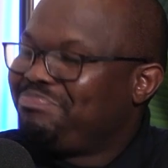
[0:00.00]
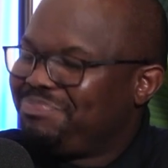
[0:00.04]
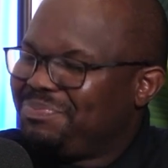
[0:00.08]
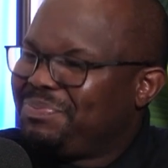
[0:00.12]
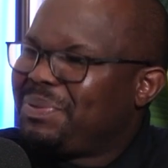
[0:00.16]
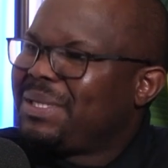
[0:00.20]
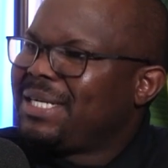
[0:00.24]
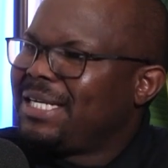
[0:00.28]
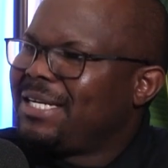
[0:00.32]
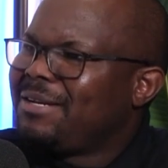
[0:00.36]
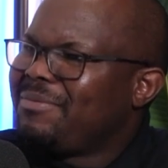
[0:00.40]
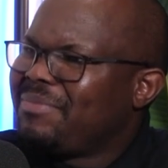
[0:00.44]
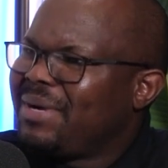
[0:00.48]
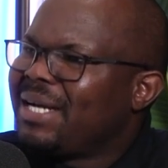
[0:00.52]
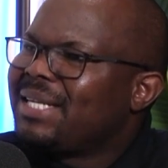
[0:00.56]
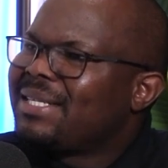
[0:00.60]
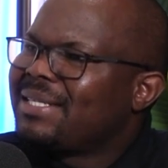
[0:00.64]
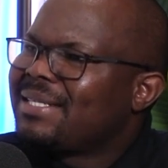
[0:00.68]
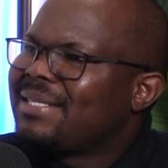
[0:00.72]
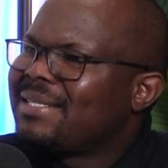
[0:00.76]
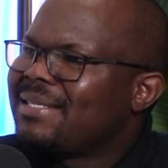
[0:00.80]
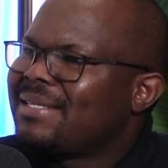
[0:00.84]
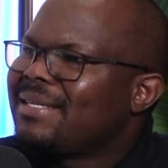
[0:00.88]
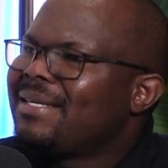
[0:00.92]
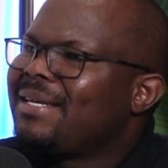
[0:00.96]
Pretty much
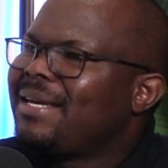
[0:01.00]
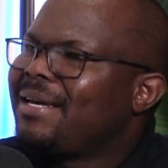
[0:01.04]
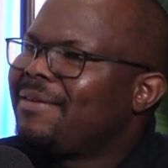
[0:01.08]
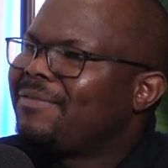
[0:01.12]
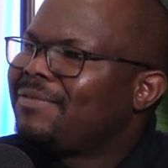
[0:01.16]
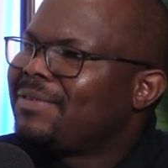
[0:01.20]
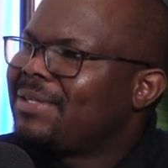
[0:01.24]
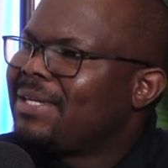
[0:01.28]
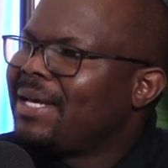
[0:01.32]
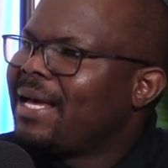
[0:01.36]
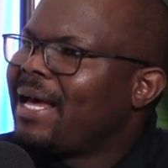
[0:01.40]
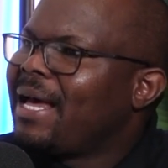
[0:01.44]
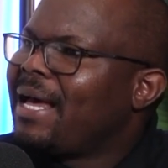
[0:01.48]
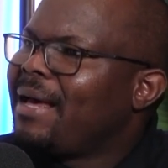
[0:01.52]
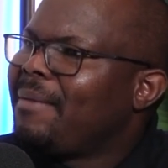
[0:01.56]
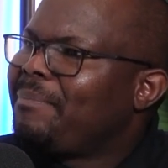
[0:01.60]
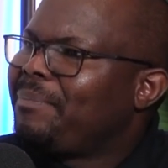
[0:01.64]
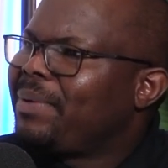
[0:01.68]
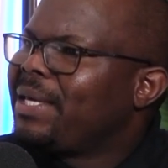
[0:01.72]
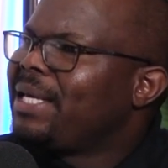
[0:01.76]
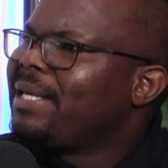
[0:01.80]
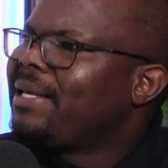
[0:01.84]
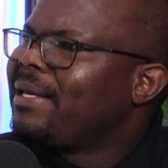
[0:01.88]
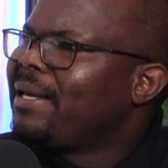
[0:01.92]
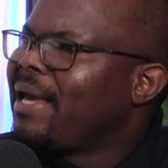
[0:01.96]
is
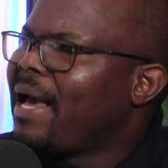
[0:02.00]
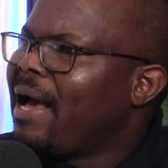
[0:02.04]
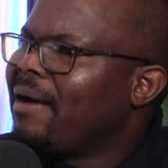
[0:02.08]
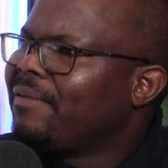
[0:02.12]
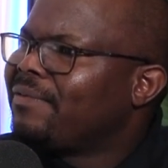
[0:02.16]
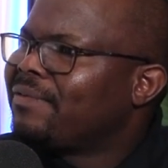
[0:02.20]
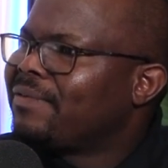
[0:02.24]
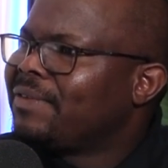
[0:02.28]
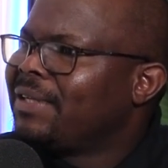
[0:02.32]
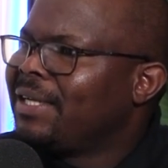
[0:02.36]
PDF.